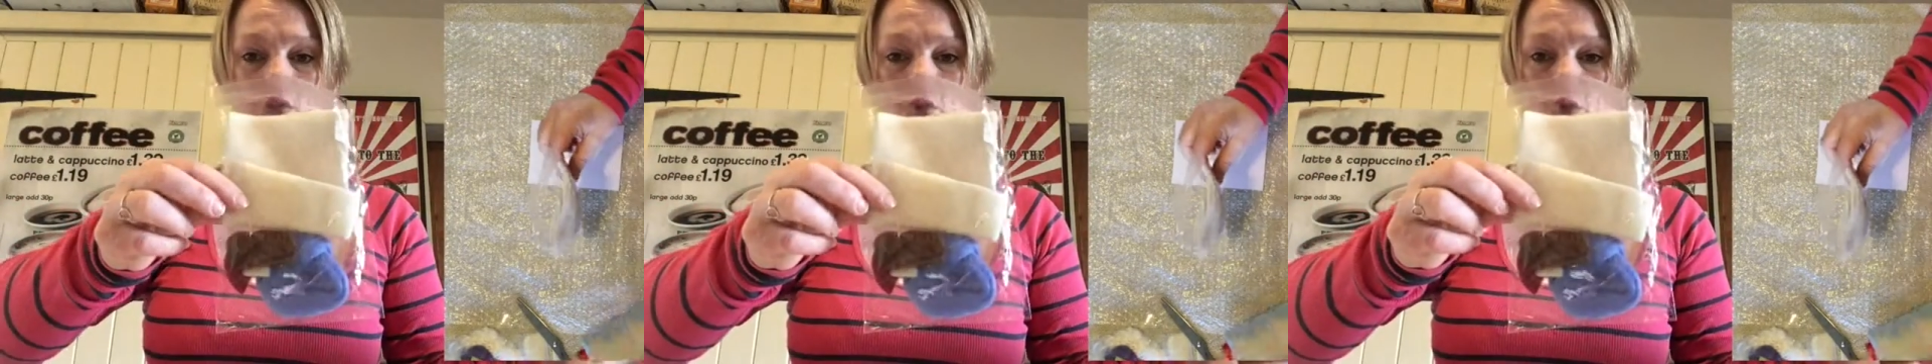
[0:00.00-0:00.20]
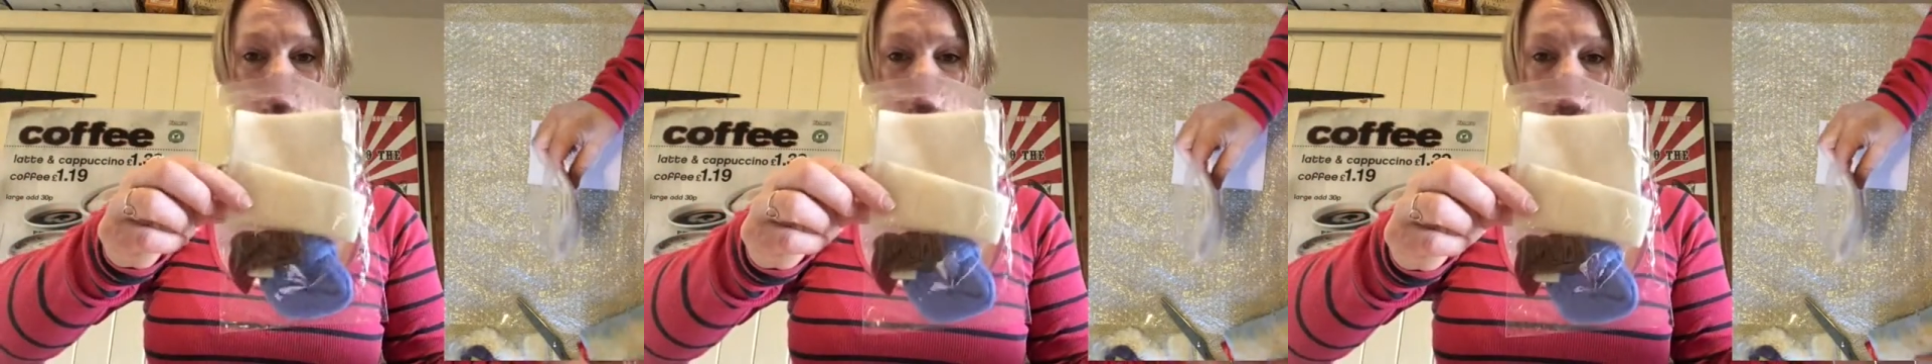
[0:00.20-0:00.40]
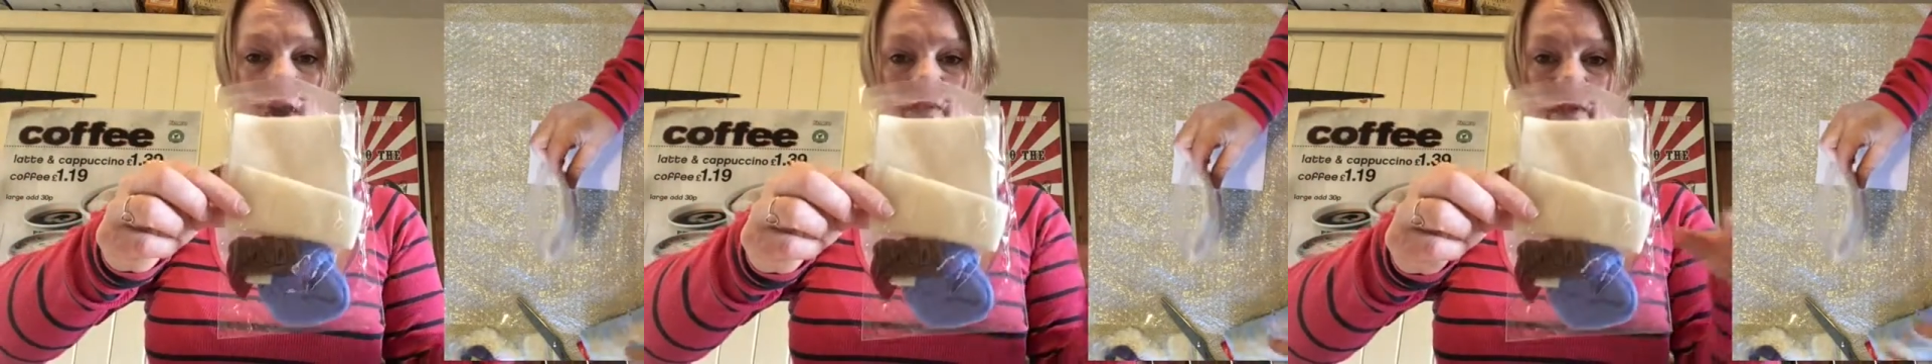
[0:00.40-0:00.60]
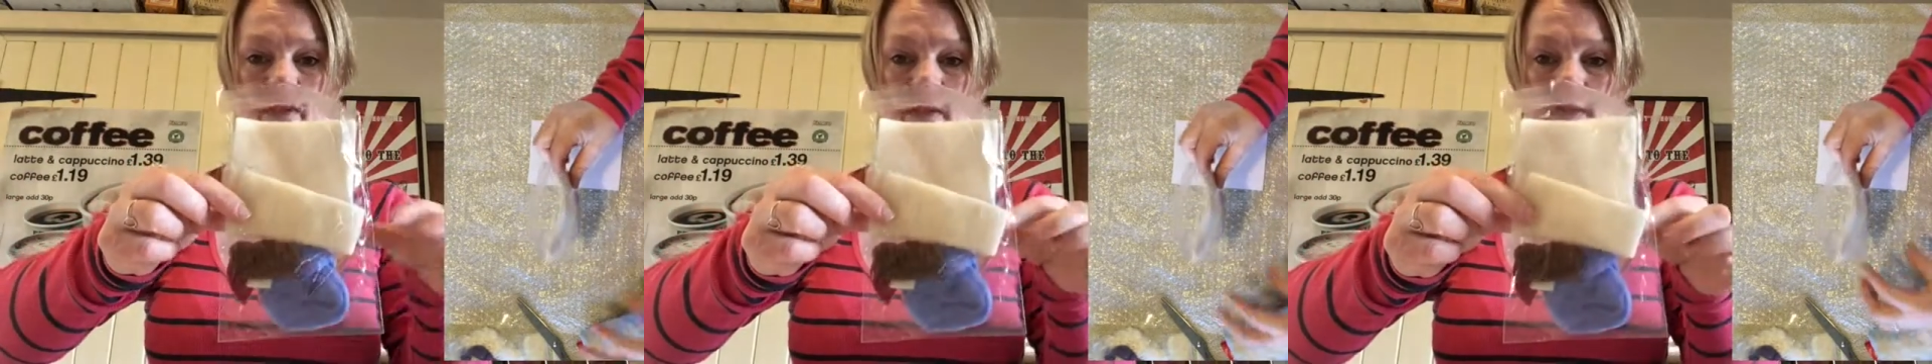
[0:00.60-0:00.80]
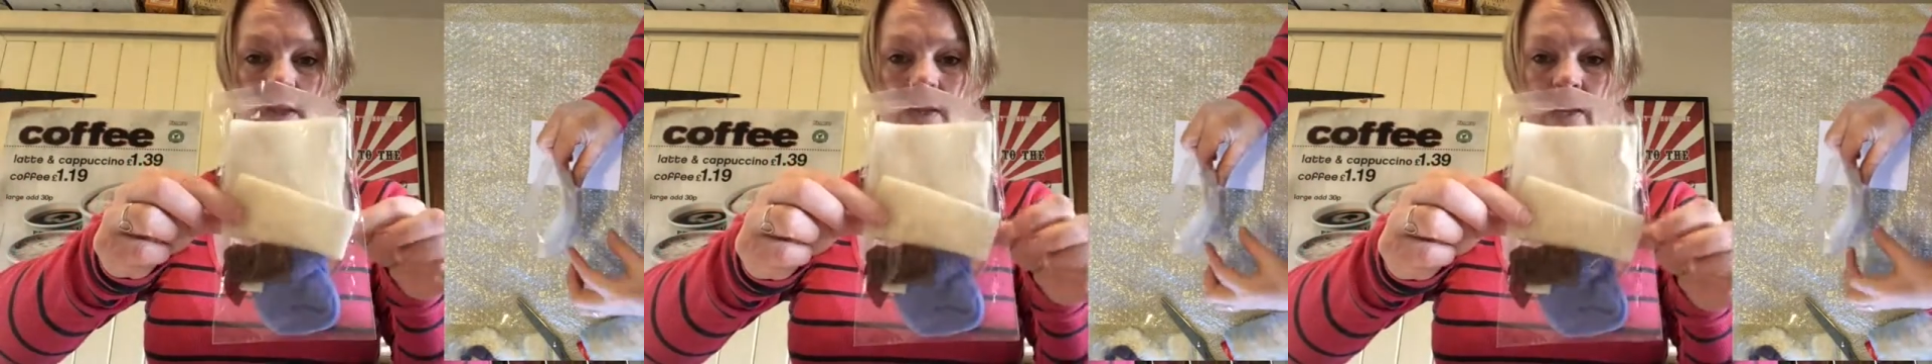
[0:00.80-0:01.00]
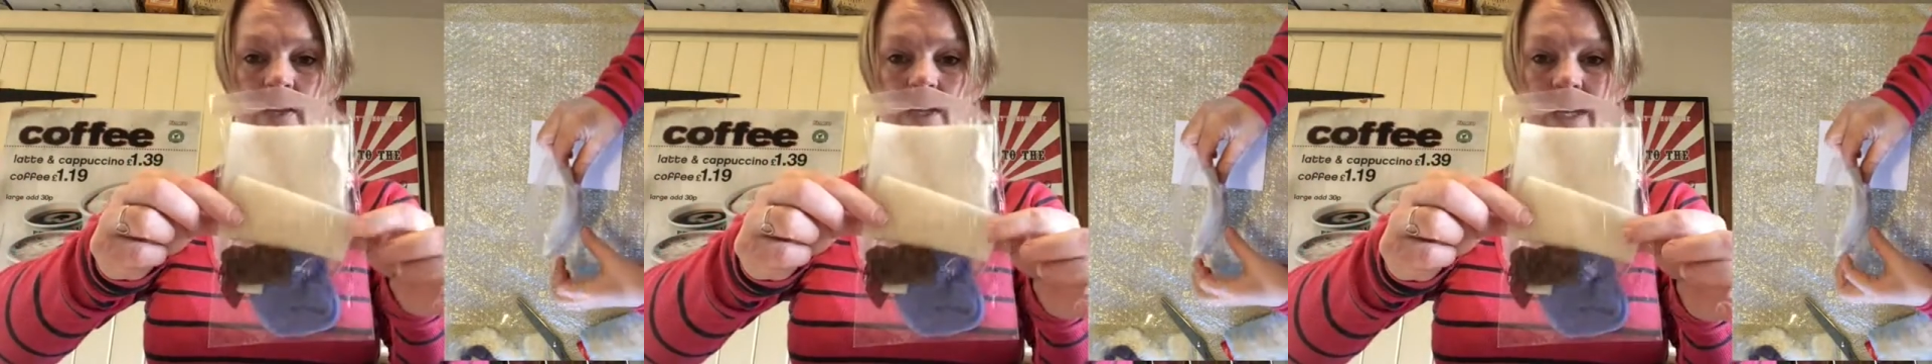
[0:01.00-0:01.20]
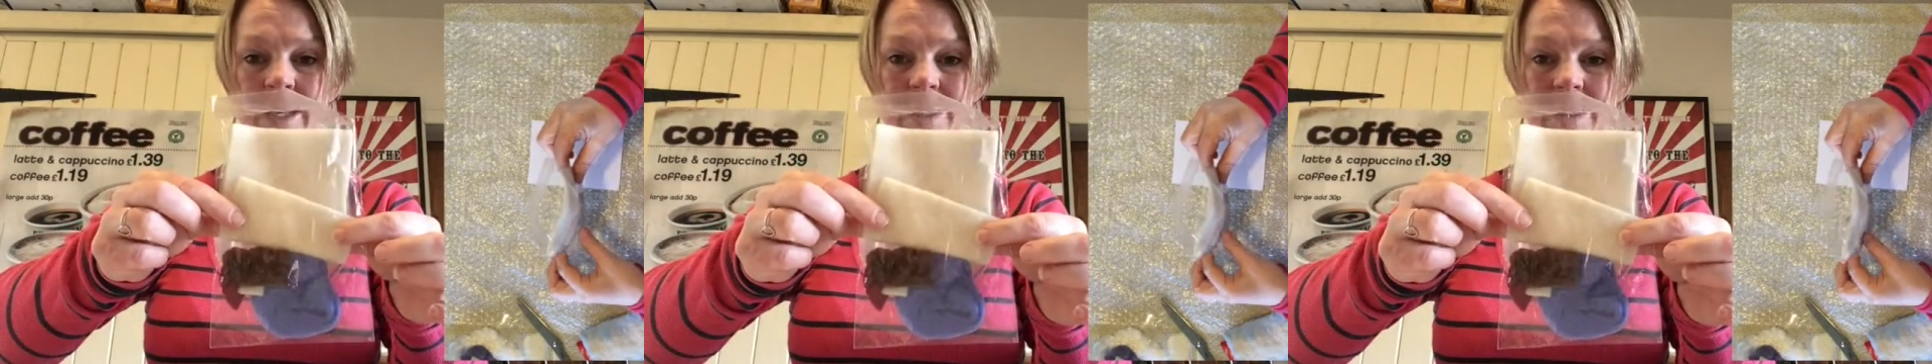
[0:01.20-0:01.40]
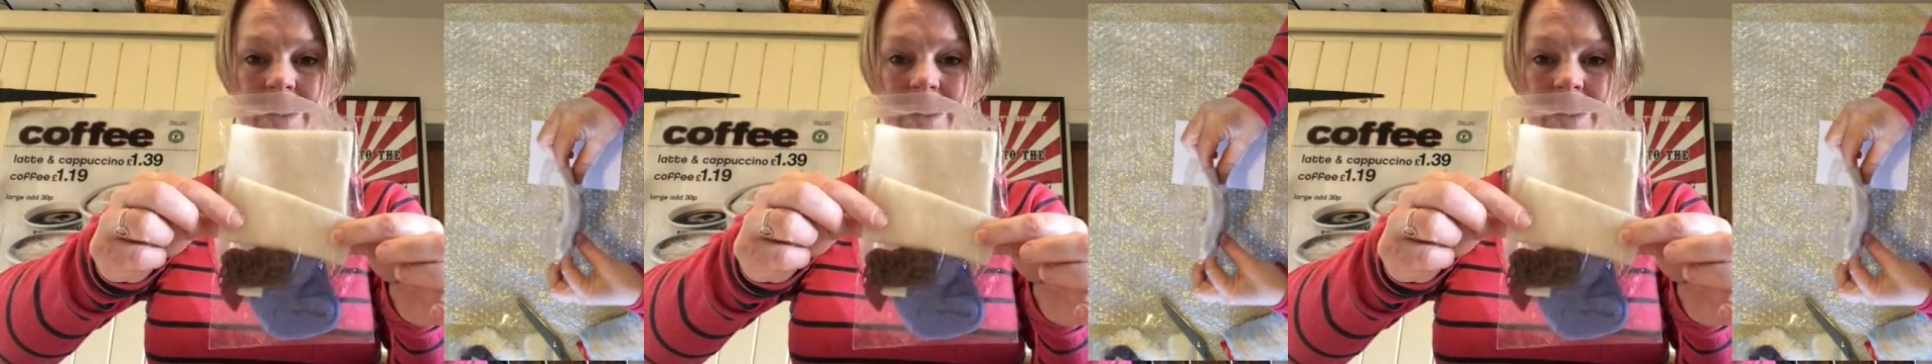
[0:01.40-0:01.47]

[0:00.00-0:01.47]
you should all have another little kit